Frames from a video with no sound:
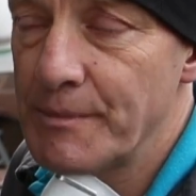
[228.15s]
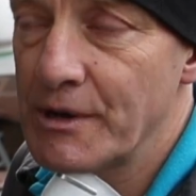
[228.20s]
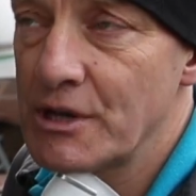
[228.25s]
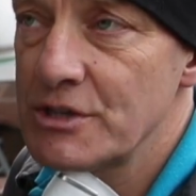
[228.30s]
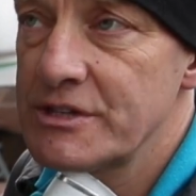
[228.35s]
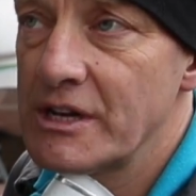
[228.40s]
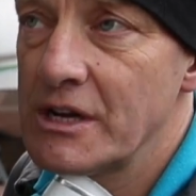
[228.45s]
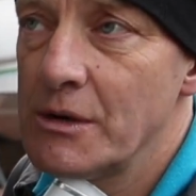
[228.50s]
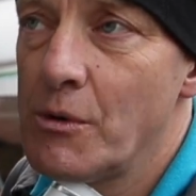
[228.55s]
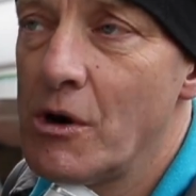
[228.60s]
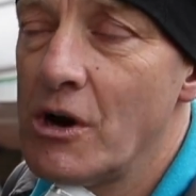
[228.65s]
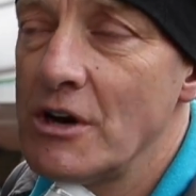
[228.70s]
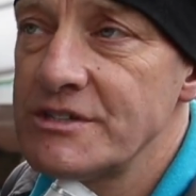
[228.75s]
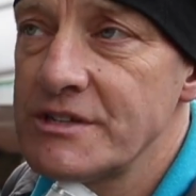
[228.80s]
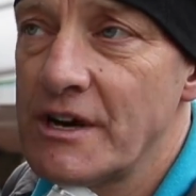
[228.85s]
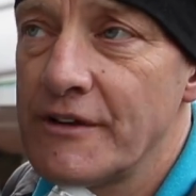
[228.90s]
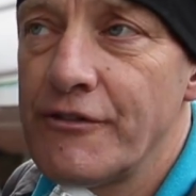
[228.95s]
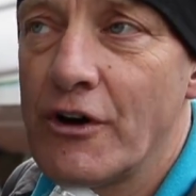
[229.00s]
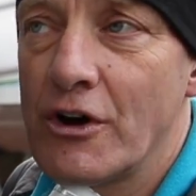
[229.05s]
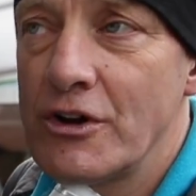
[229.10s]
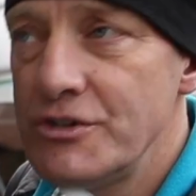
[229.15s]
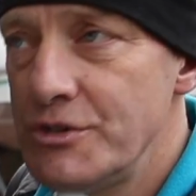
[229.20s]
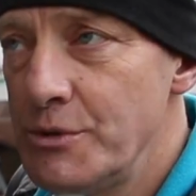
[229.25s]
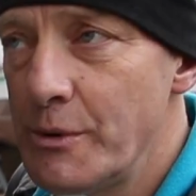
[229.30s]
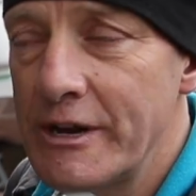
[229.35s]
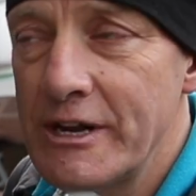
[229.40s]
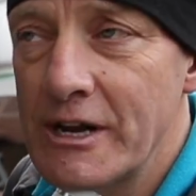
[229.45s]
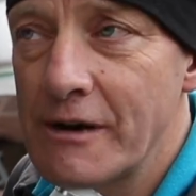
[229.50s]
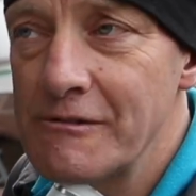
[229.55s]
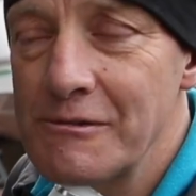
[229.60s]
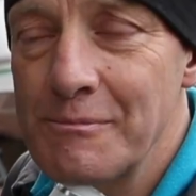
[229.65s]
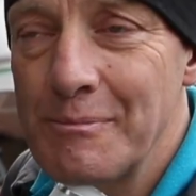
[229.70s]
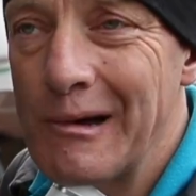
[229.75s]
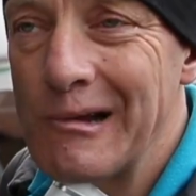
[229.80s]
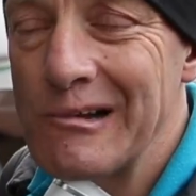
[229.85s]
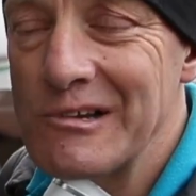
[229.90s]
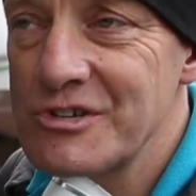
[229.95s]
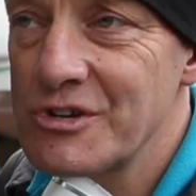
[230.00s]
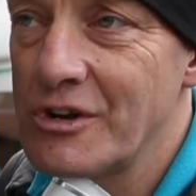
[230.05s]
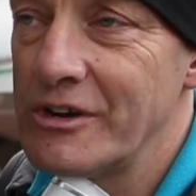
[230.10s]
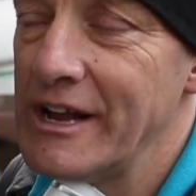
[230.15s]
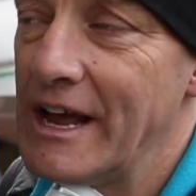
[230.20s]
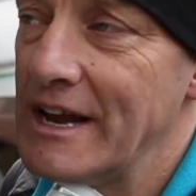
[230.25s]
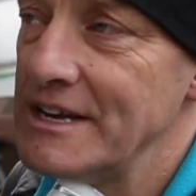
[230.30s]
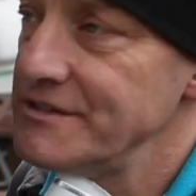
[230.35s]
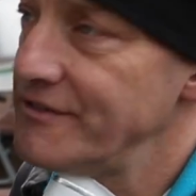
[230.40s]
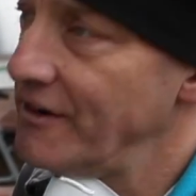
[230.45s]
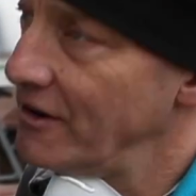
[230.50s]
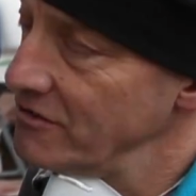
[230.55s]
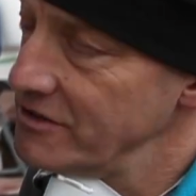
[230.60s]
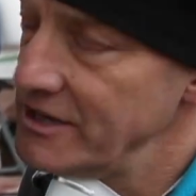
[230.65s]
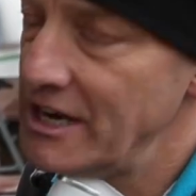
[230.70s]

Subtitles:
because otherwise I find you end up with polish on the anti-foul.